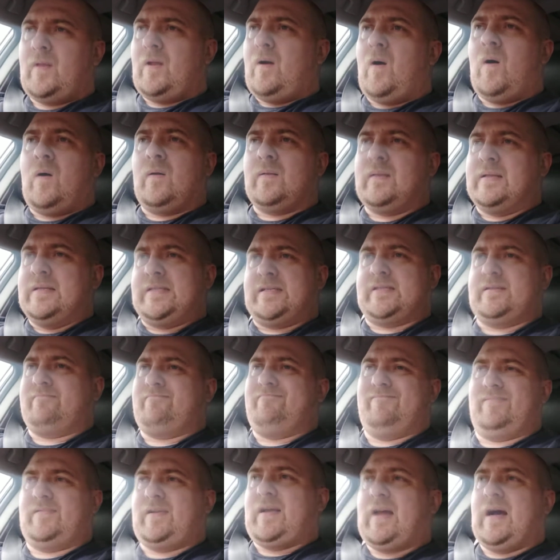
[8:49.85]
all this
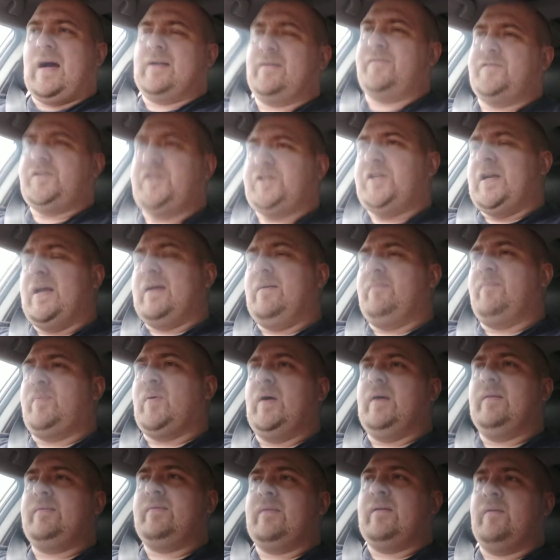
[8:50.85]
kind of shit.
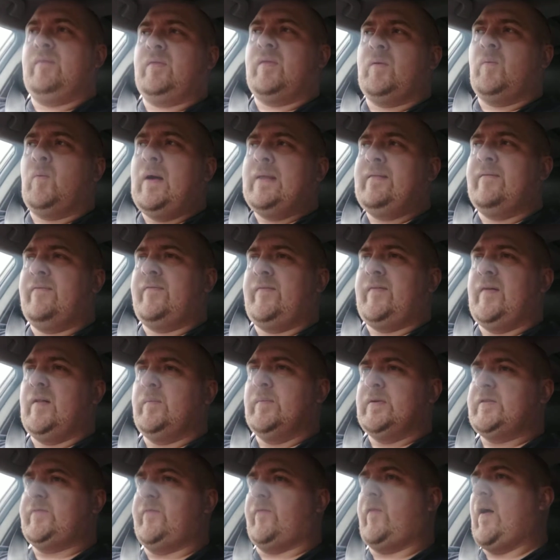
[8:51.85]
But the way the
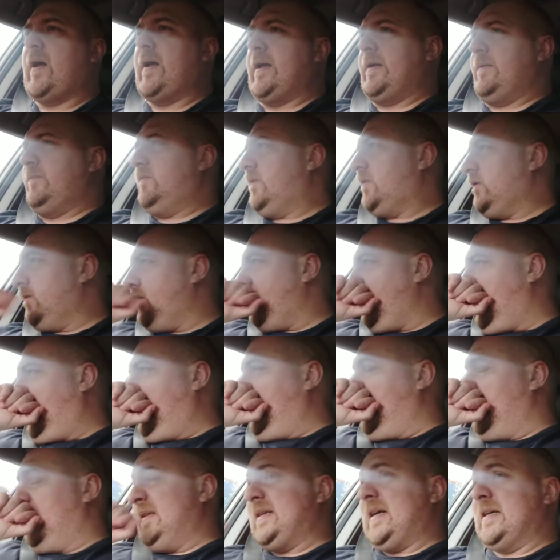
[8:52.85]
film is framed
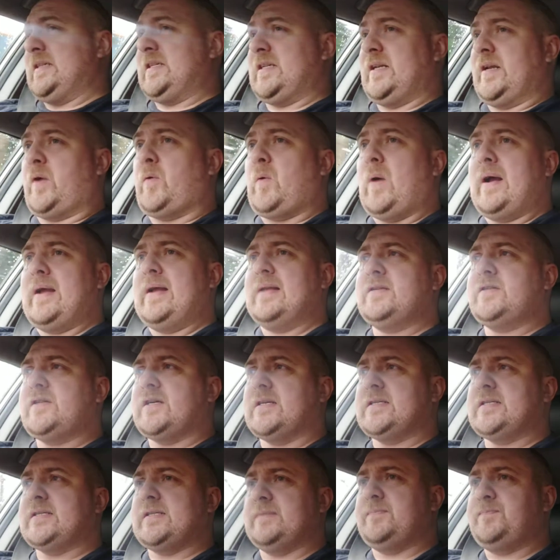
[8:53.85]
is actually quite
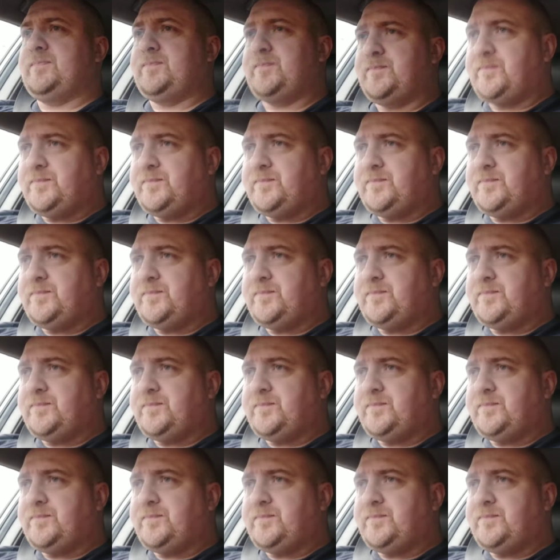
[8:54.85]
interesting,